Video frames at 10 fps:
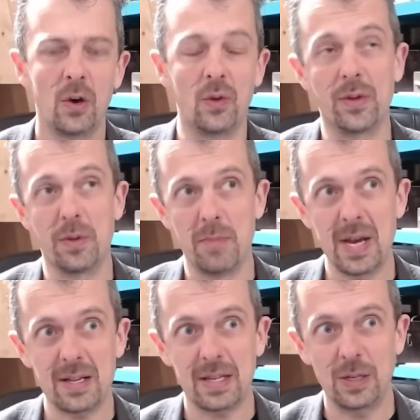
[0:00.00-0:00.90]
Although the
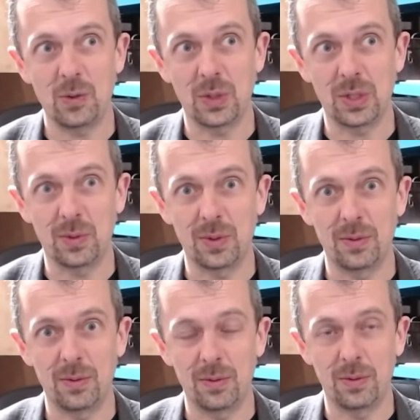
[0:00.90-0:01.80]
main thing you'd want to
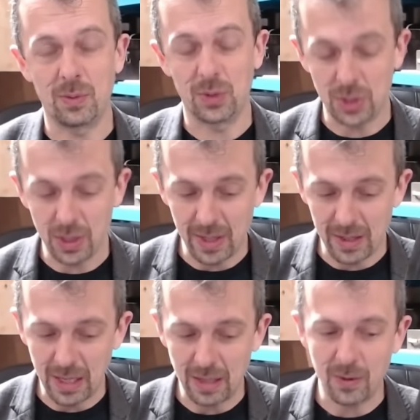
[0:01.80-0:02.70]
want, you'd want to do, I
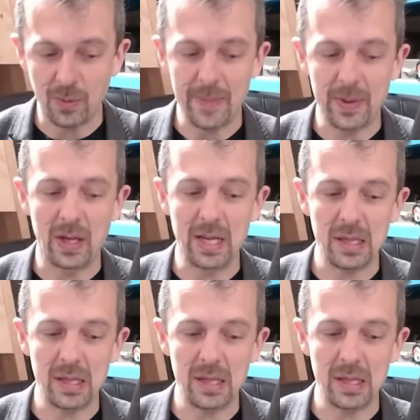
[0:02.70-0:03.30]
think, on a weapon like